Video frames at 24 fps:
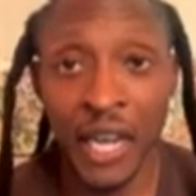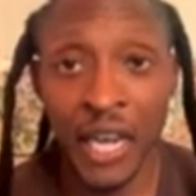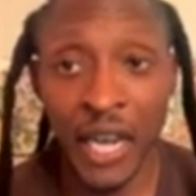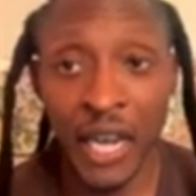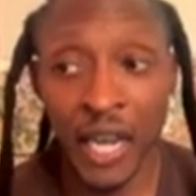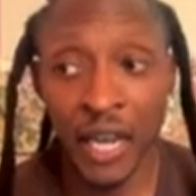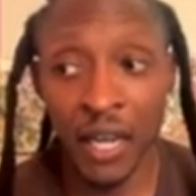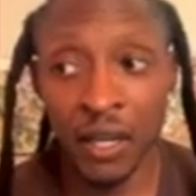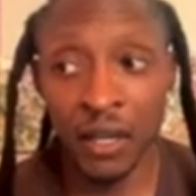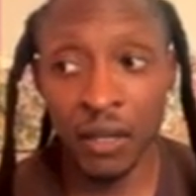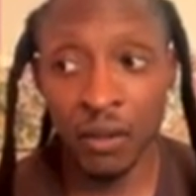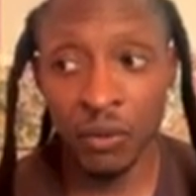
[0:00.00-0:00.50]

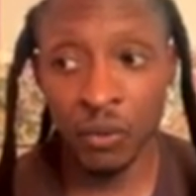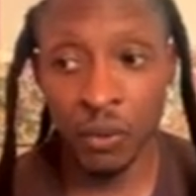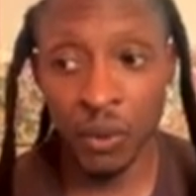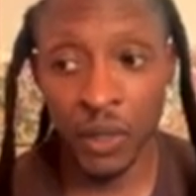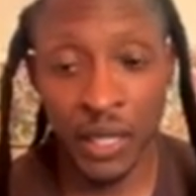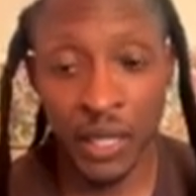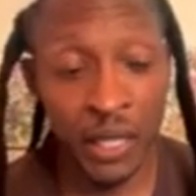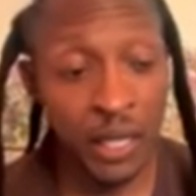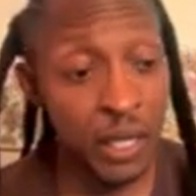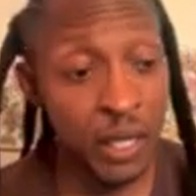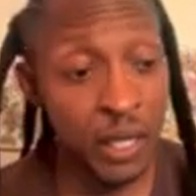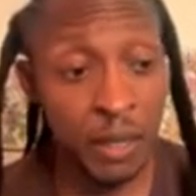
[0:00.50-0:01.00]
And what
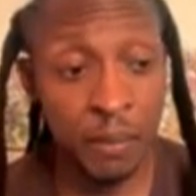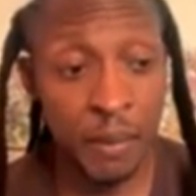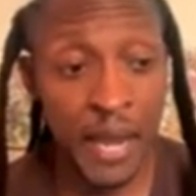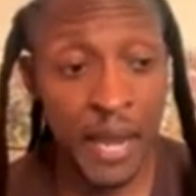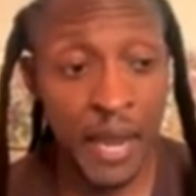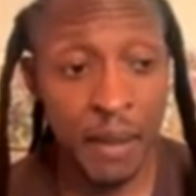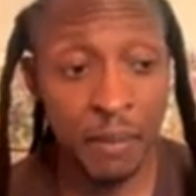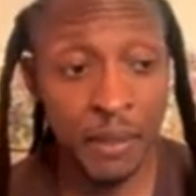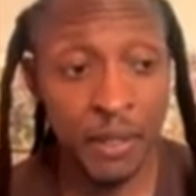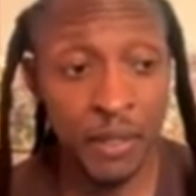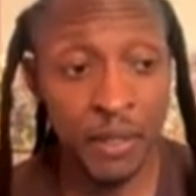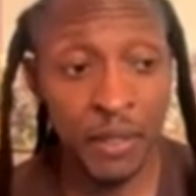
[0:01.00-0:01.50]
ended up
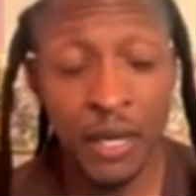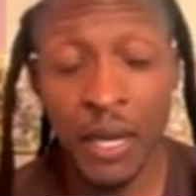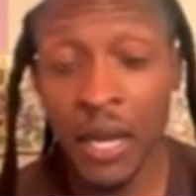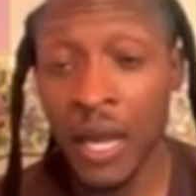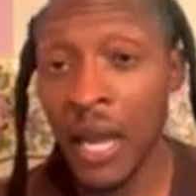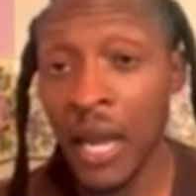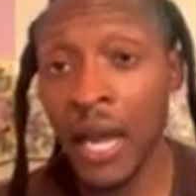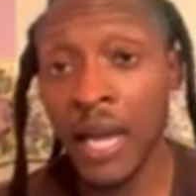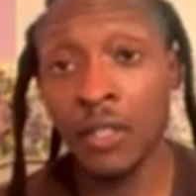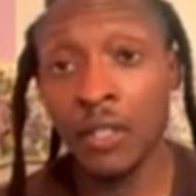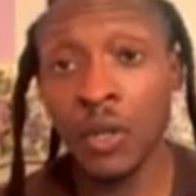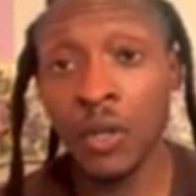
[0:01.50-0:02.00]
happening,
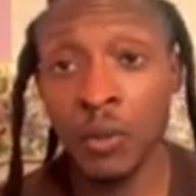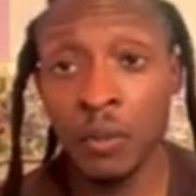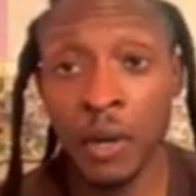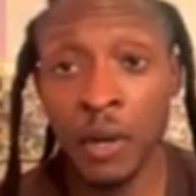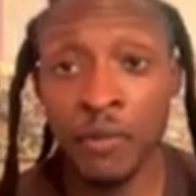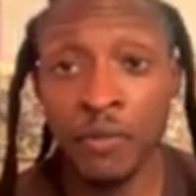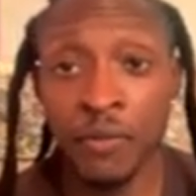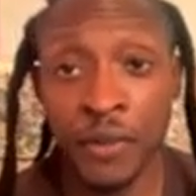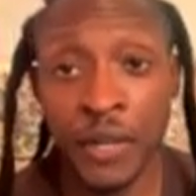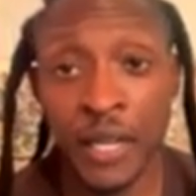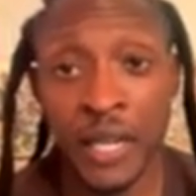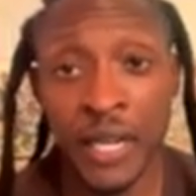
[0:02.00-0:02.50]
I told my
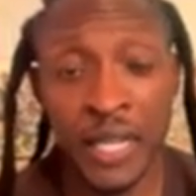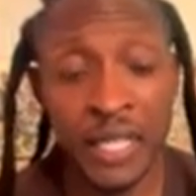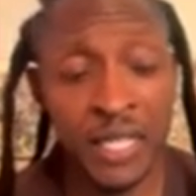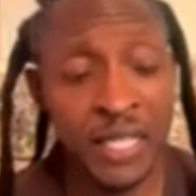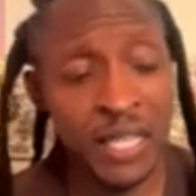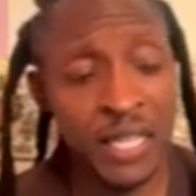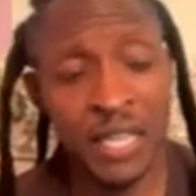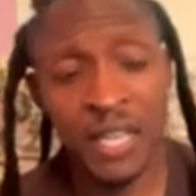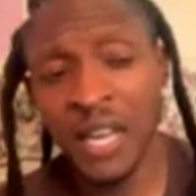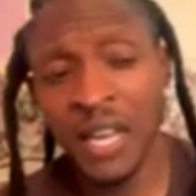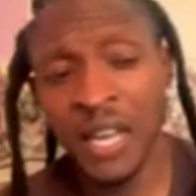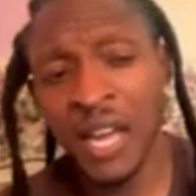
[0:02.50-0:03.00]
friend, I
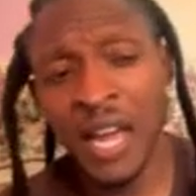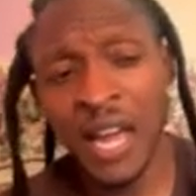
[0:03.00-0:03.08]
said,